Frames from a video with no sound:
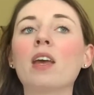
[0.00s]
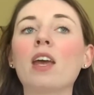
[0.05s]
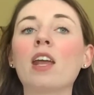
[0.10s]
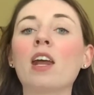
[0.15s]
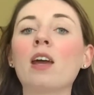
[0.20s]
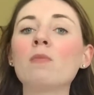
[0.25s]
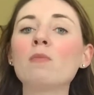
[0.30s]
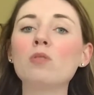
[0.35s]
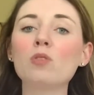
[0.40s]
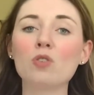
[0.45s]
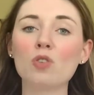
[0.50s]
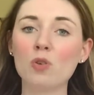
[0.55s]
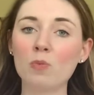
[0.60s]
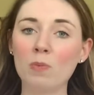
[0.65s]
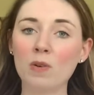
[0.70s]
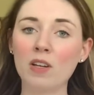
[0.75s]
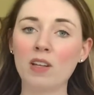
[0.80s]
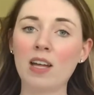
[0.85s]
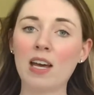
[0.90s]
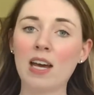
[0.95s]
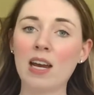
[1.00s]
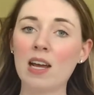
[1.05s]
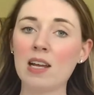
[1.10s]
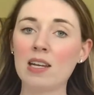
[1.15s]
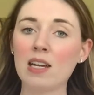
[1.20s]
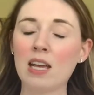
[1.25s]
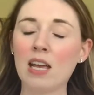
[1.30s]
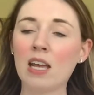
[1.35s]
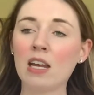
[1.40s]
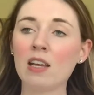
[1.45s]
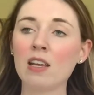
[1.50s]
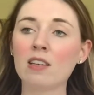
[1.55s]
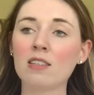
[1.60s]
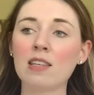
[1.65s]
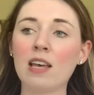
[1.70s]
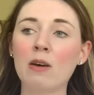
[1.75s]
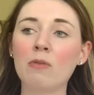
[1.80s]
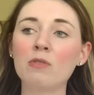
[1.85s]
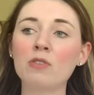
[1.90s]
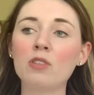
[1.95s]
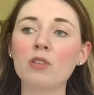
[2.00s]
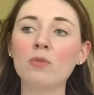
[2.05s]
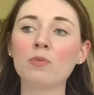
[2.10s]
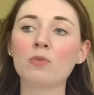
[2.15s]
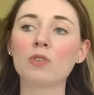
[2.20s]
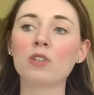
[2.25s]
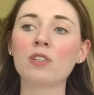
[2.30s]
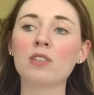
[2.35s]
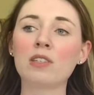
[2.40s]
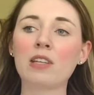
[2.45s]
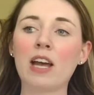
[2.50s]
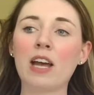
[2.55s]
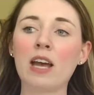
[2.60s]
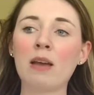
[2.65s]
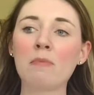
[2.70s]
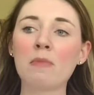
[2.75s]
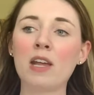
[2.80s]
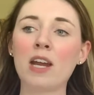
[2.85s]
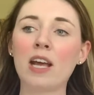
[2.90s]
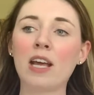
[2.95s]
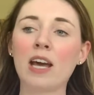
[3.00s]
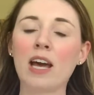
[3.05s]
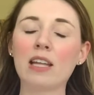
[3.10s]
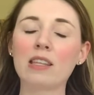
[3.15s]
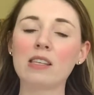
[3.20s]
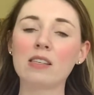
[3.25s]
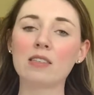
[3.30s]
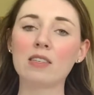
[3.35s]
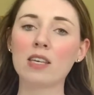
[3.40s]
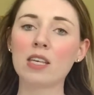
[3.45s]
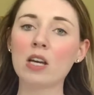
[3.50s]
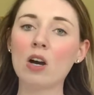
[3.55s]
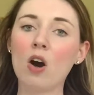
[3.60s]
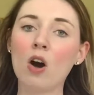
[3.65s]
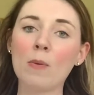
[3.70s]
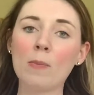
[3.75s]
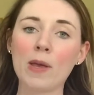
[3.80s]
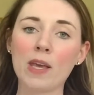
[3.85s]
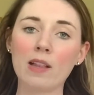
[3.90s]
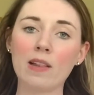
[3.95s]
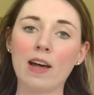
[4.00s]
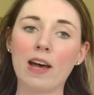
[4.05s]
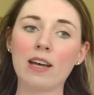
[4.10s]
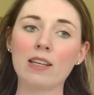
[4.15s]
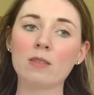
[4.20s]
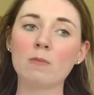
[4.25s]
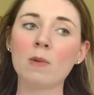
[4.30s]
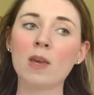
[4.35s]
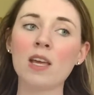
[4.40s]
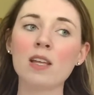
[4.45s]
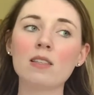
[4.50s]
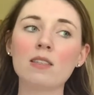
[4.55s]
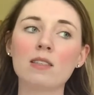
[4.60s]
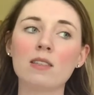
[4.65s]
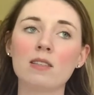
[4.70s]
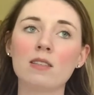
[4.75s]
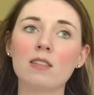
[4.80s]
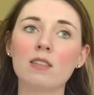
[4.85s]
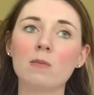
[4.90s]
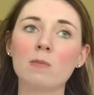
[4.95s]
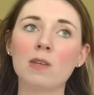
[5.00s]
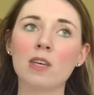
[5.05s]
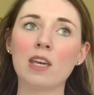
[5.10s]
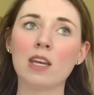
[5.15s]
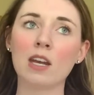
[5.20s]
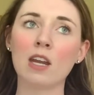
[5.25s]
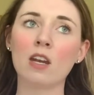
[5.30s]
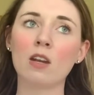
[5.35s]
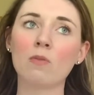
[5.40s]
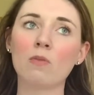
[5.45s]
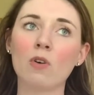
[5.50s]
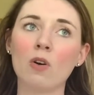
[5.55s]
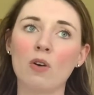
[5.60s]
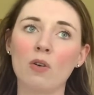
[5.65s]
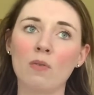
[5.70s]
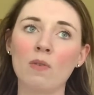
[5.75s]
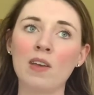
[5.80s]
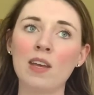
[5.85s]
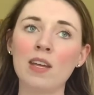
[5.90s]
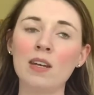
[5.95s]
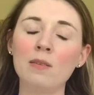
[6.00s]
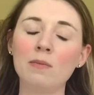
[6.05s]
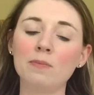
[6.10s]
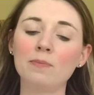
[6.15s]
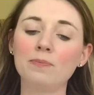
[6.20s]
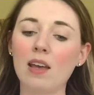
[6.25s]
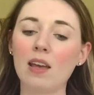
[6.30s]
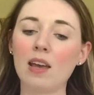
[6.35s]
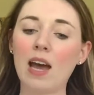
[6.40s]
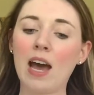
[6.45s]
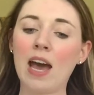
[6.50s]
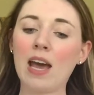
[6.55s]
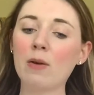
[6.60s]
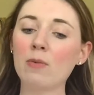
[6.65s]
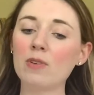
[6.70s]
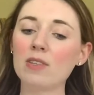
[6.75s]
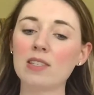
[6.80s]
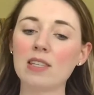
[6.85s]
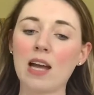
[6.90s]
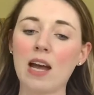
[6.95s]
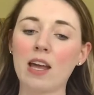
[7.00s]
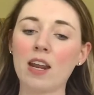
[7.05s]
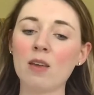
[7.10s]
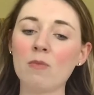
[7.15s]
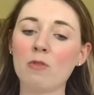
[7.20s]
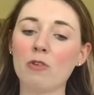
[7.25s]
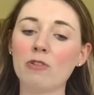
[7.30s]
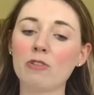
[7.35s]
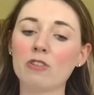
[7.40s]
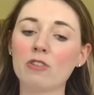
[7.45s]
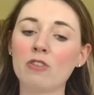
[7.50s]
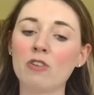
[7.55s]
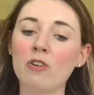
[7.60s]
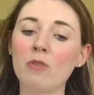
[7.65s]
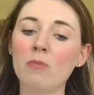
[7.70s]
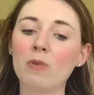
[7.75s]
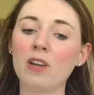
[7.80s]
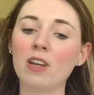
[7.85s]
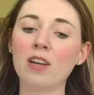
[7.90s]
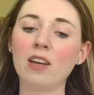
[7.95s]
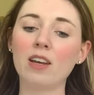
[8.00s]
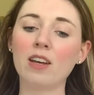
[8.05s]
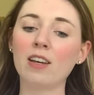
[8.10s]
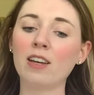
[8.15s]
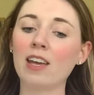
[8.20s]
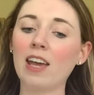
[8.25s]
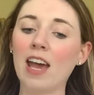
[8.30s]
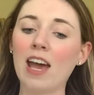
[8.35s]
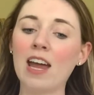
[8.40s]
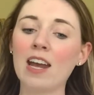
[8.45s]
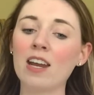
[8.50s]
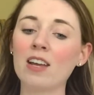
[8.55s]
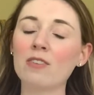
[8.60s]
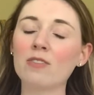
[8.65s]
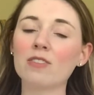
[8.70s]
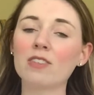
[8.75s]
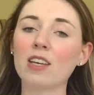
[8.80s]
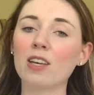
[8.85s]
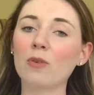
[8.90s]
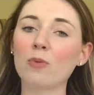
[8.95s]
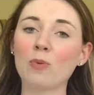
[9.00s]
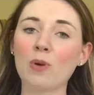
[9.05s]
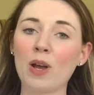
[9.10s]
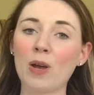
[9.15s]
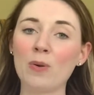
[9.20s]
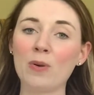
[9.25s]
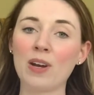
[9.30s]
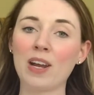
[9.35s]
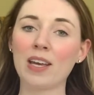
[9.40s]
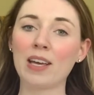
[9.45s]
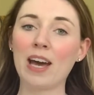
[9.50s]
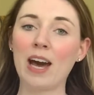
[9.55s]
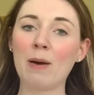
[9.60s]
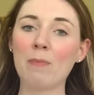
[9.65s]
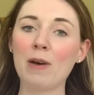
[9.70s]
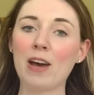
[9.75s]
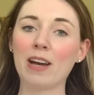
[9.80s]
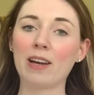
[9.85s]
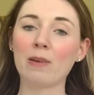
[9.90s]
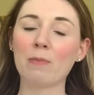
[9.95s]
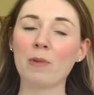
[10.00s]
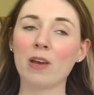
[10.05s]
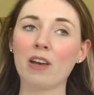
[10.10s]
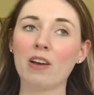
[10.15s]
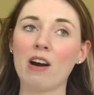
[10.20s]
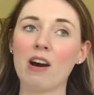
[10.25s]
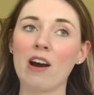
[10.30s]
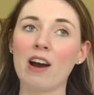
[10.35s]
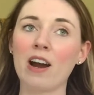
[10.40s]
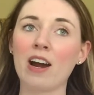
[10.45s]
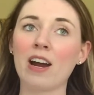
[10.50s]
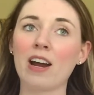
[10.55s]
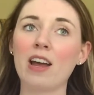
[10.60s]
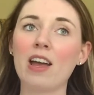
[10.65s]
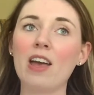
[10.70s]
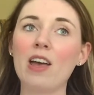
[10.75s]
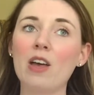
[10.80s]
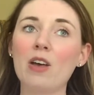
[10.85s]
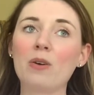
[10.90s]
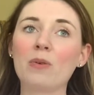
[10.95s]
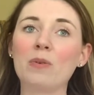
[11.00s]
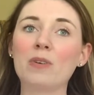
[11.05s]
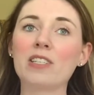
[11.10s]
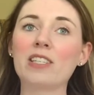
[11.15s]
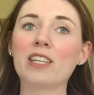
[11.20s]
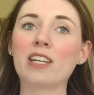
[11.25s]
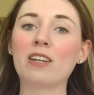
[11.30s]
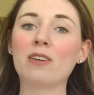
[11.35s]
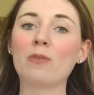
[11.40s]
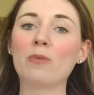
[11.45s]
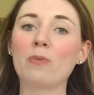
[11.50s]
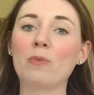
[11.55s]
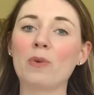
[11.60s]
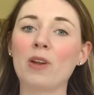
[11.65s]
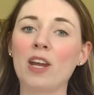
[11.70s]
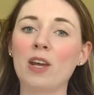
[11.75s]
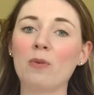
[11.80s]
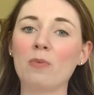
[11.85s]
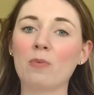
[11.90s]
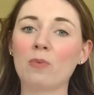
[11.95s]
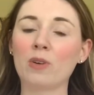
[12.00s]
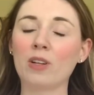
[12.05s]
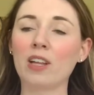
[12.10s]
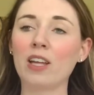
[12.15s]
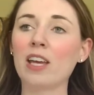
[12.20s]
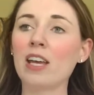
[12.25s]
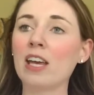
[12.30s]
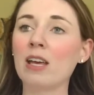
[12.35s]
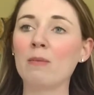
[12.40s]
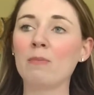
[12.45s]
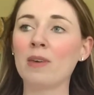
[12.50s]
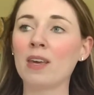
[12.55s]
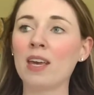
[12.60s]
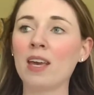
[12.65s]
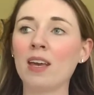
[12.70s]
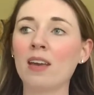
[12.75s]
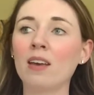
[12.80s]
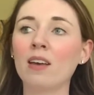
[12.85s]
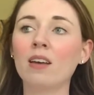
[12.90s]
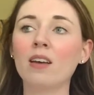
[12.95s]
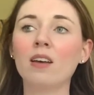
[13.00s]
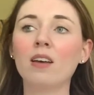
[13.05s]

And I'm super glad I did, because that was the first time that I got to see all my classmates since the beginning of COVID. I was not emotional, but again, it was like right when I got back in my car, wasn't when it really hit me